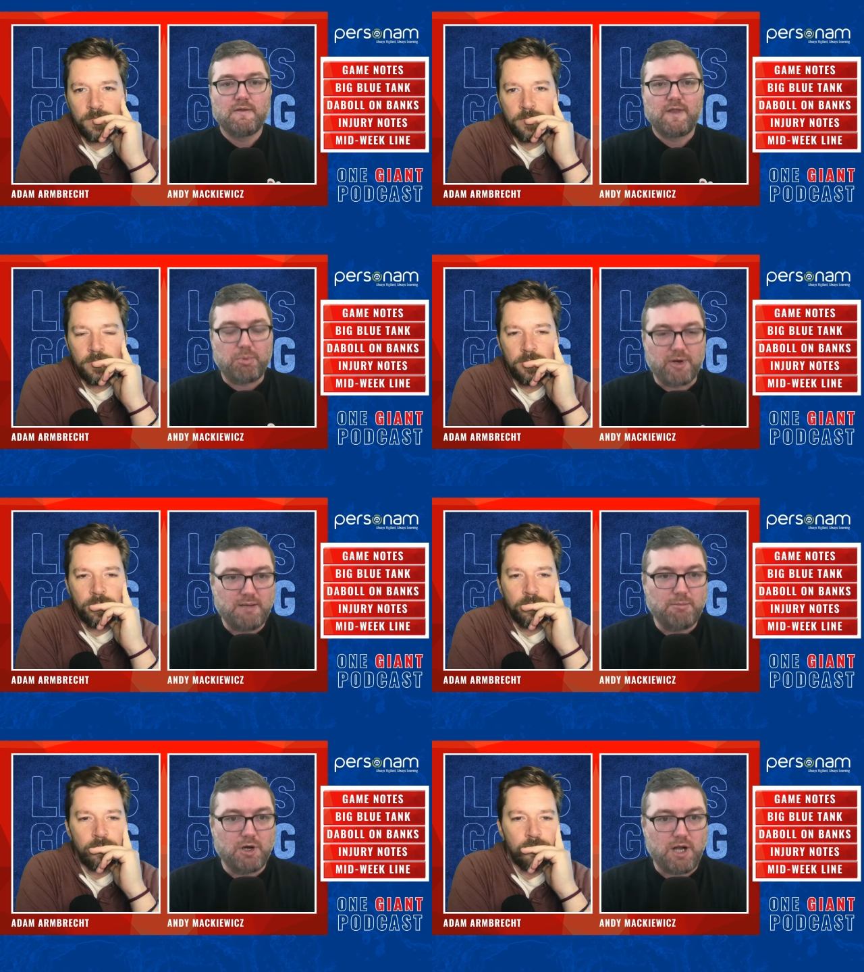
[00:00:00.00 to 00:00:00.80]
Speaker 1: They bring in
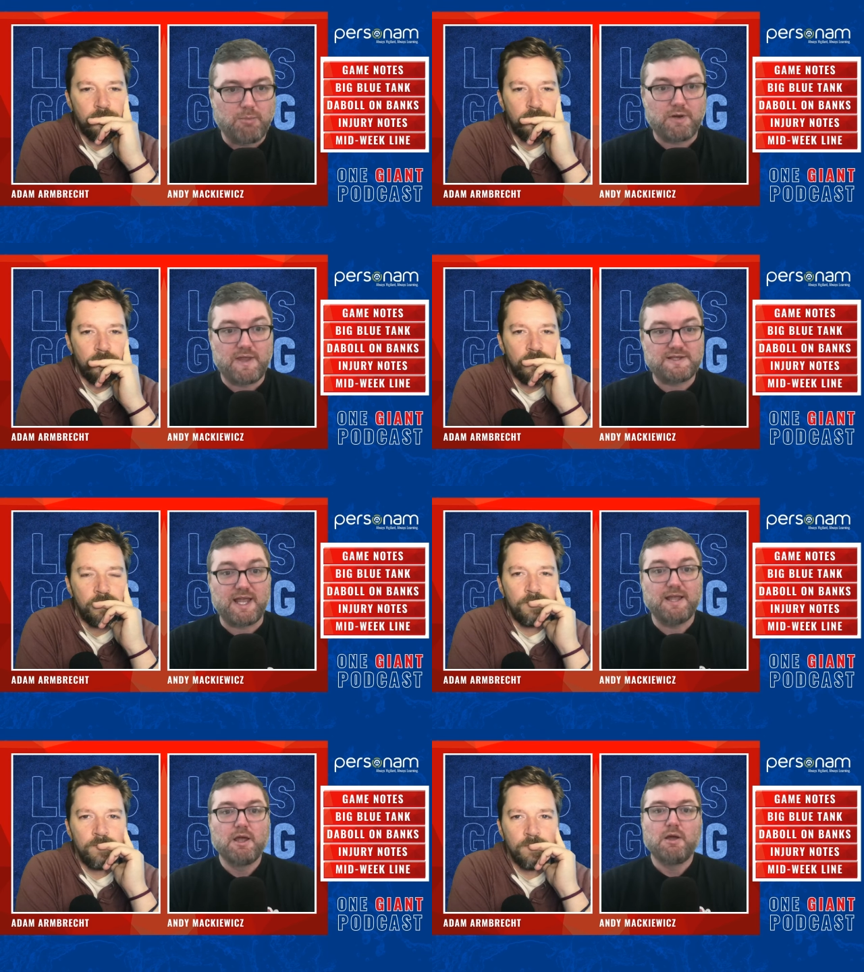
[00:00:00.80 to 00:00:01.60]
Mark Hubbard and they
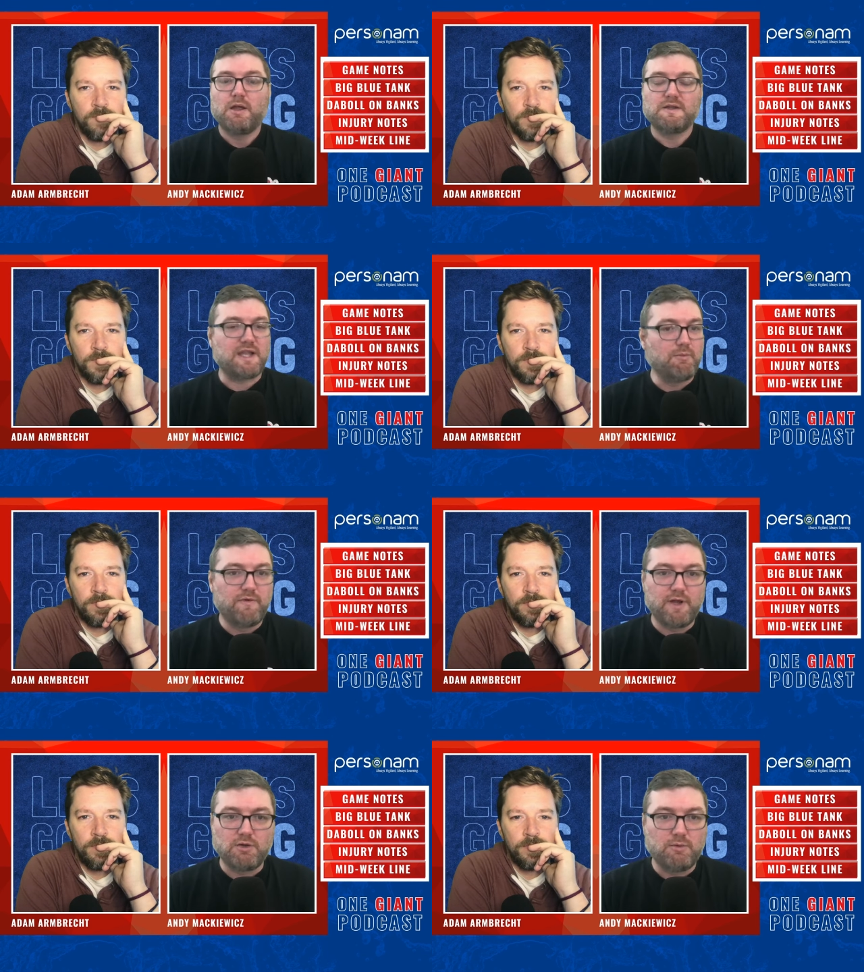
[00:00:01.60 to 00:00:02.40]
say, instead of
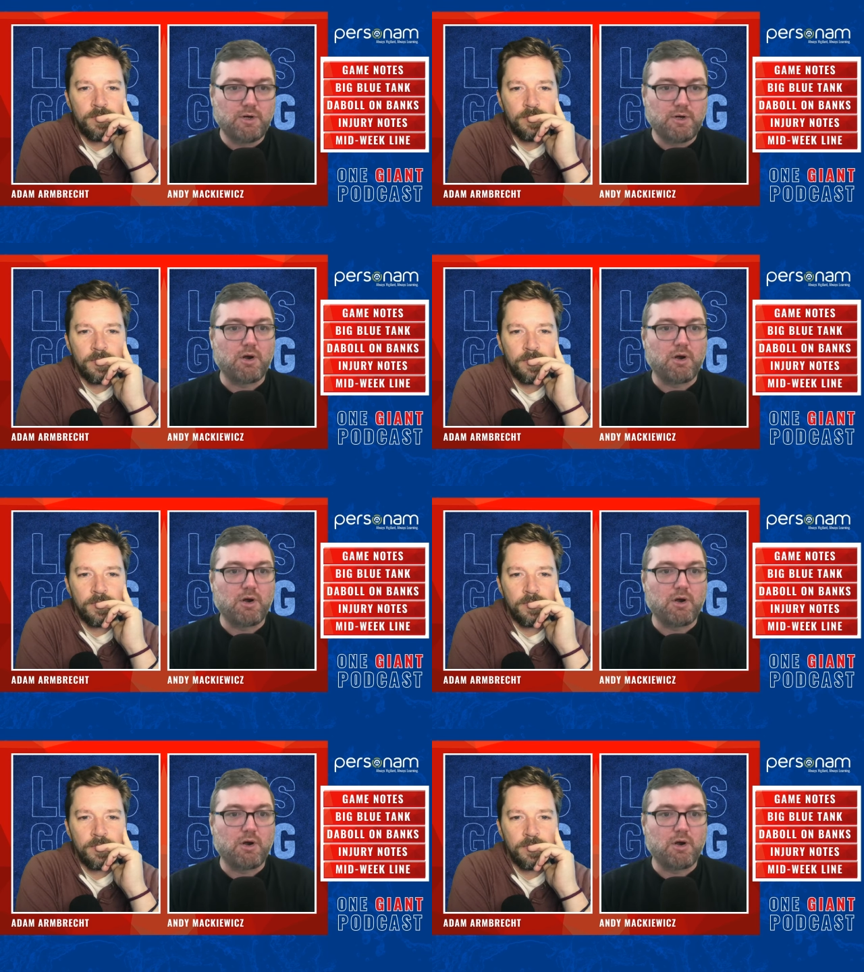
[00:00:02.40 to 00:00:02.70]
moving Eluemunor